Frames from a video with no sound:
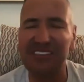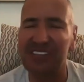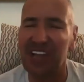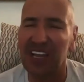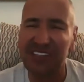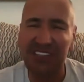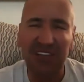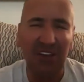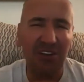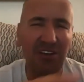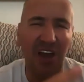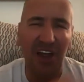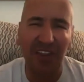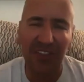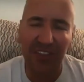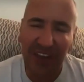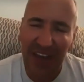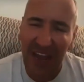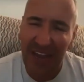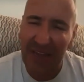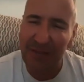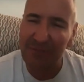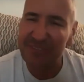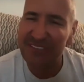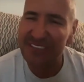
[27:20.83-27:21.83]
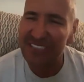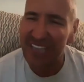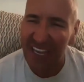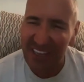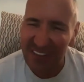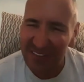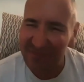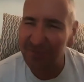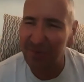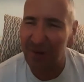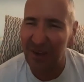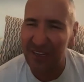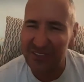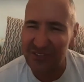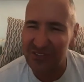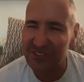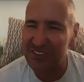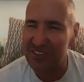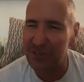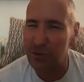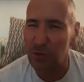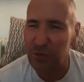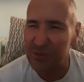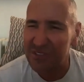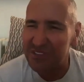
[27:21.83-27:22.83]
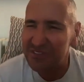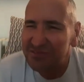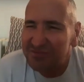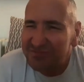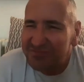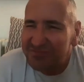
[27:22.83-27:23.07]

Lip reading: I don't like the name safe place because it always